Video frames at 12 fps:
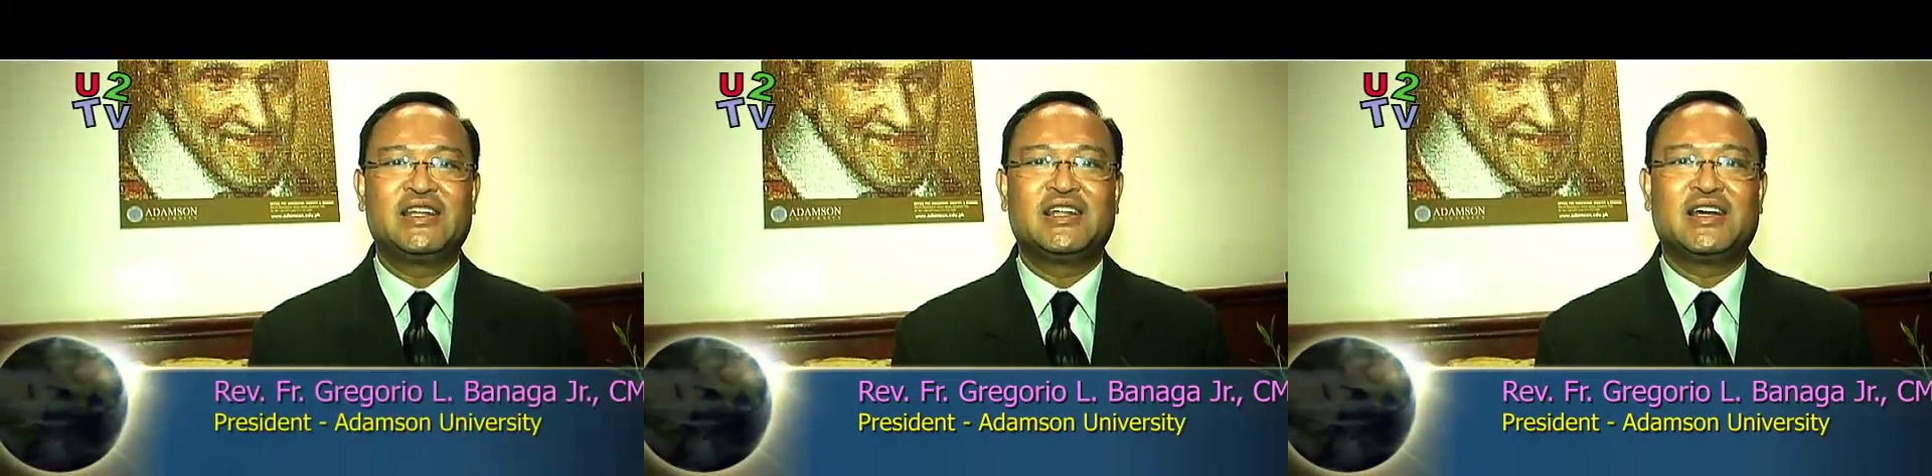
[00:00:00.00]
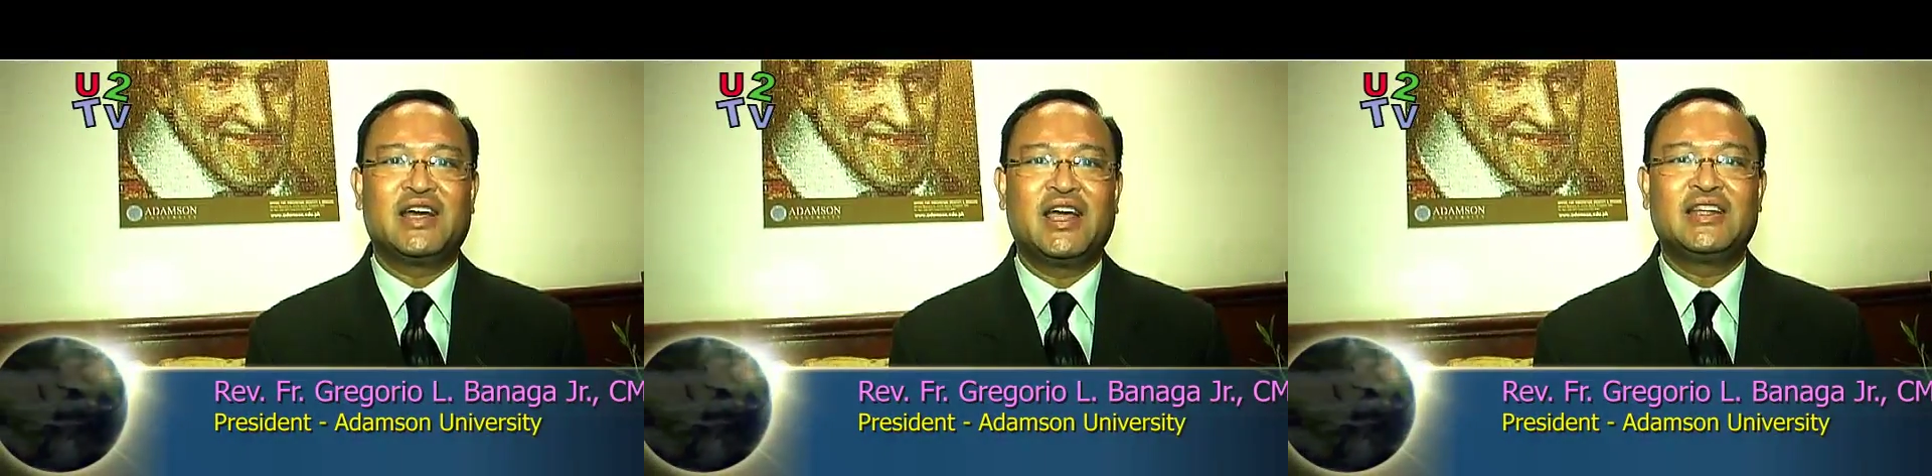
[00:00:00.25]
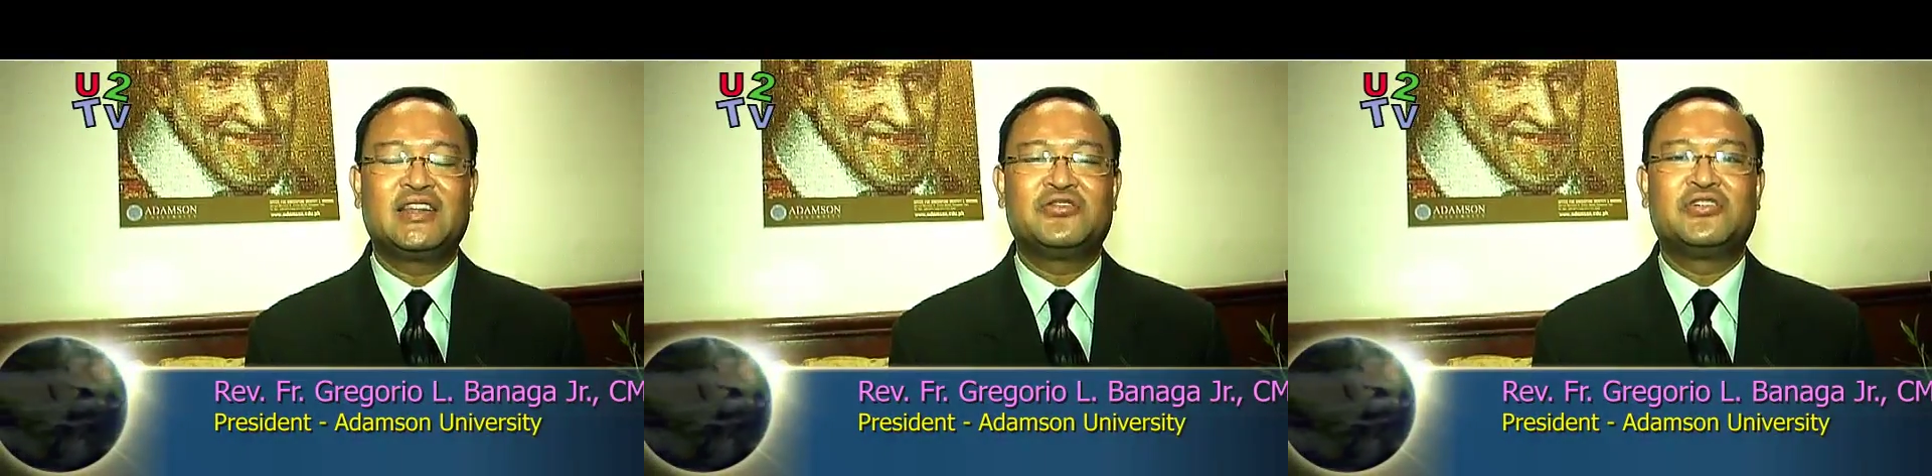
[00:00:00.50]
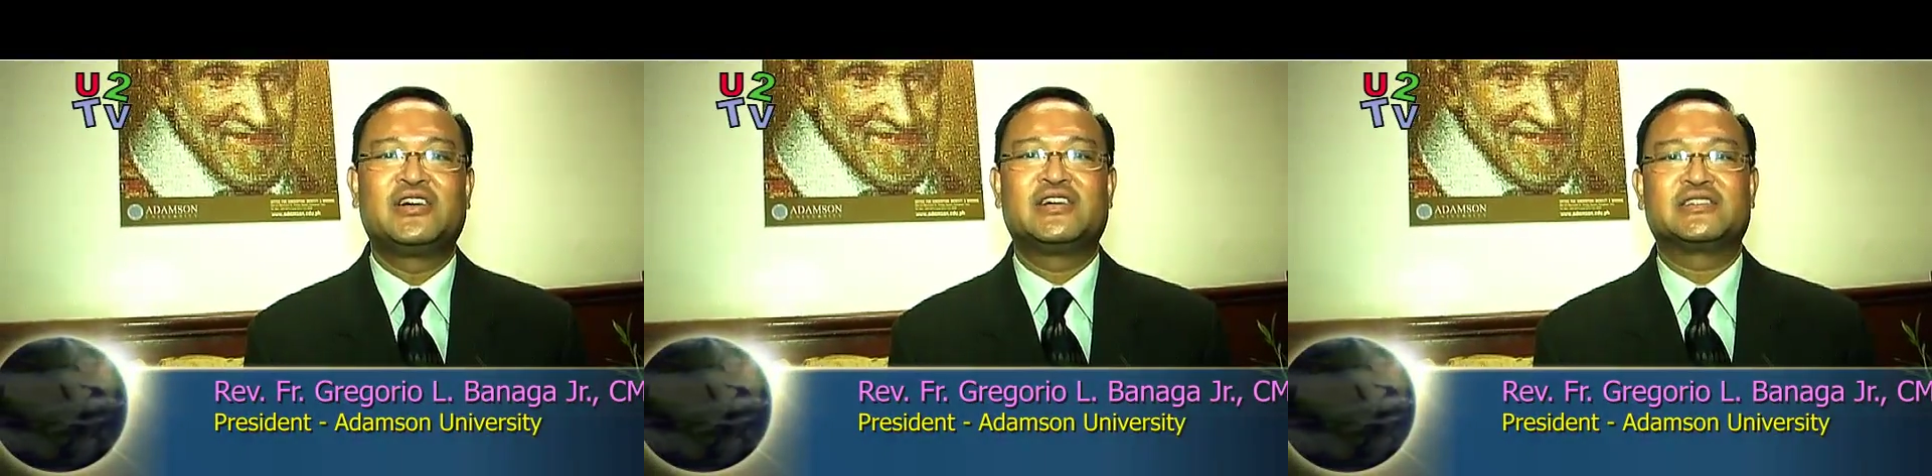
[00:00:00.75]
the
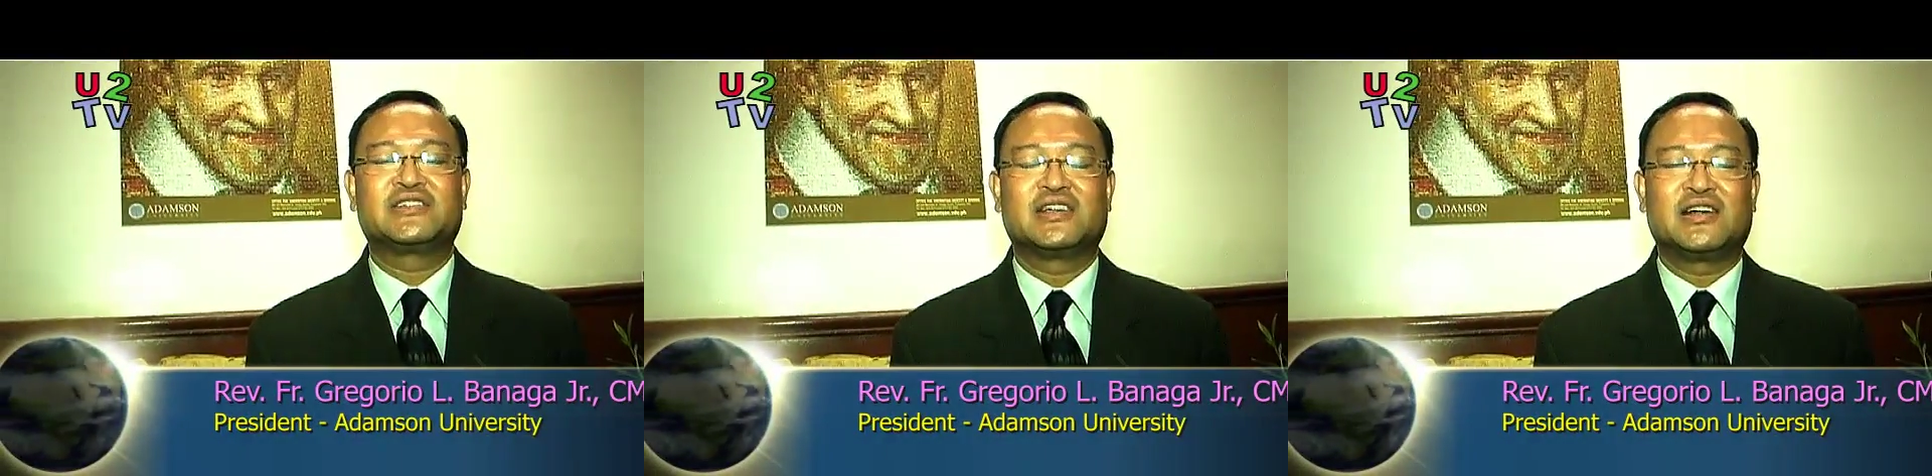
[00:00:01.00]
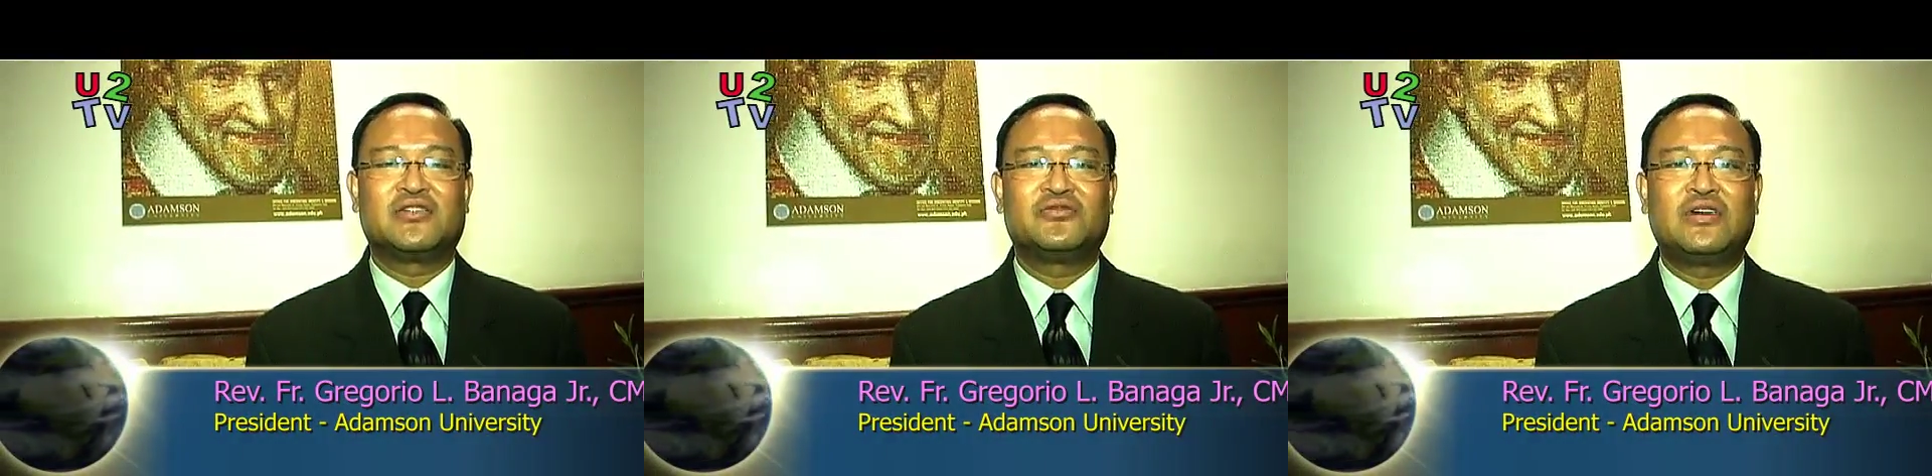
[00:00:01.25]
81st uh,